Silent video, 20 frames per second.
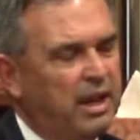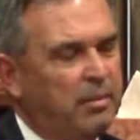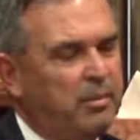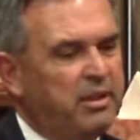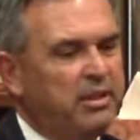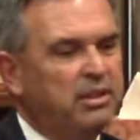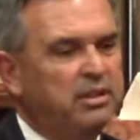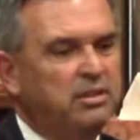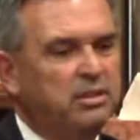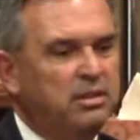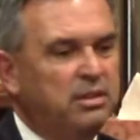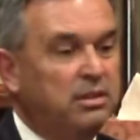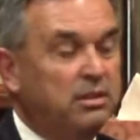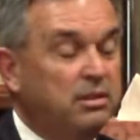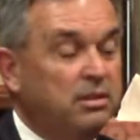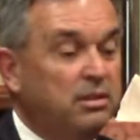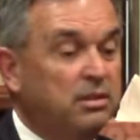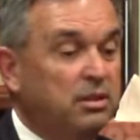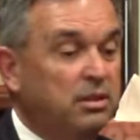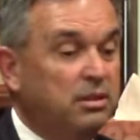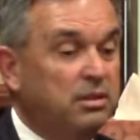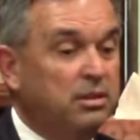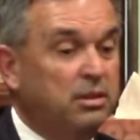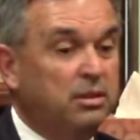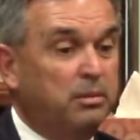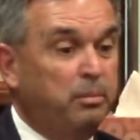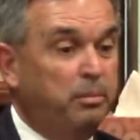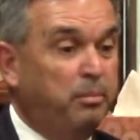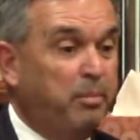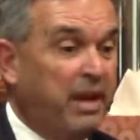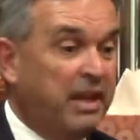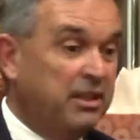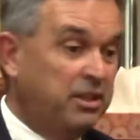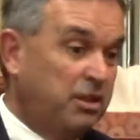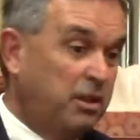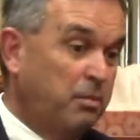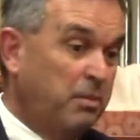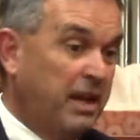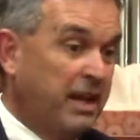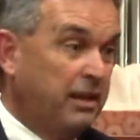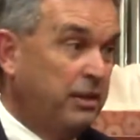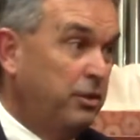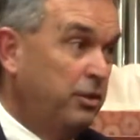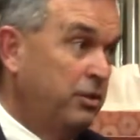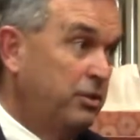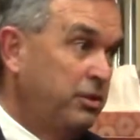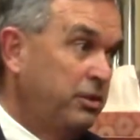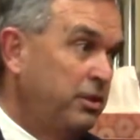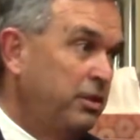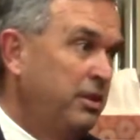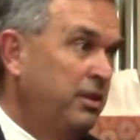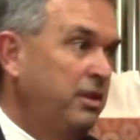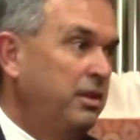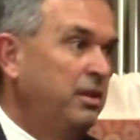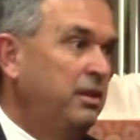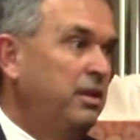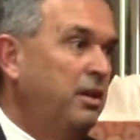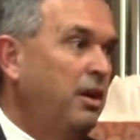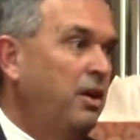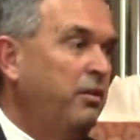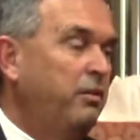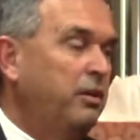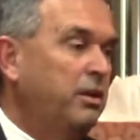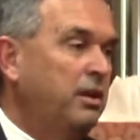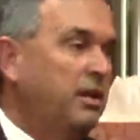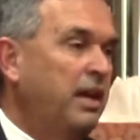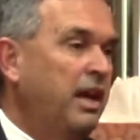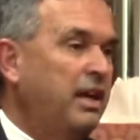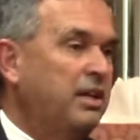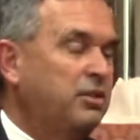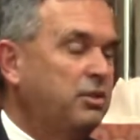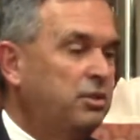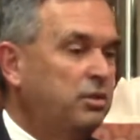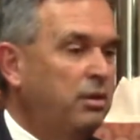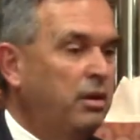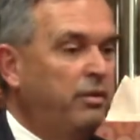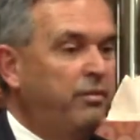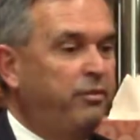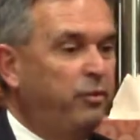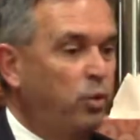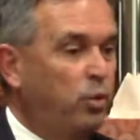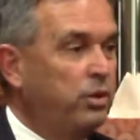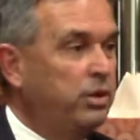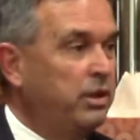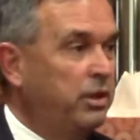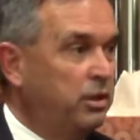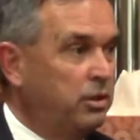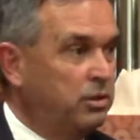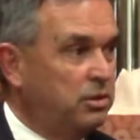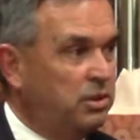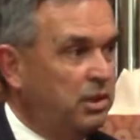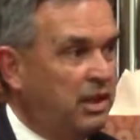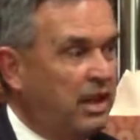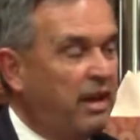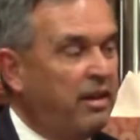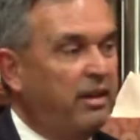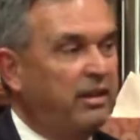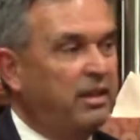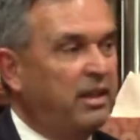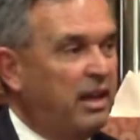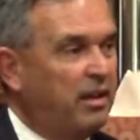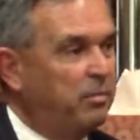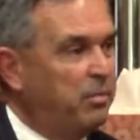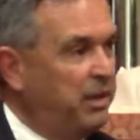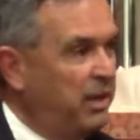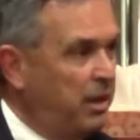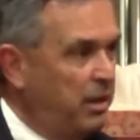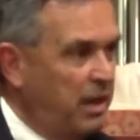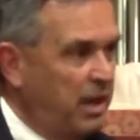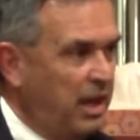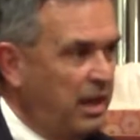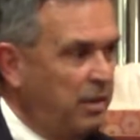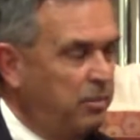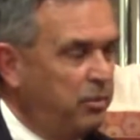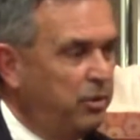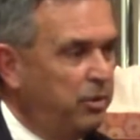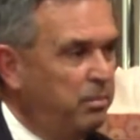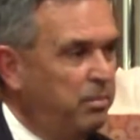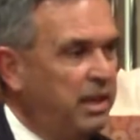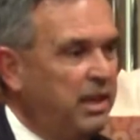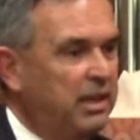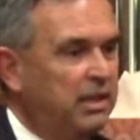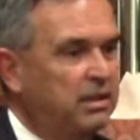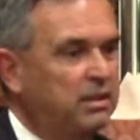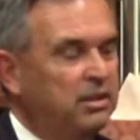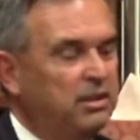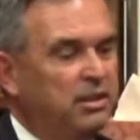I mean, the base commanders over the last 4 years that I've been able to meet.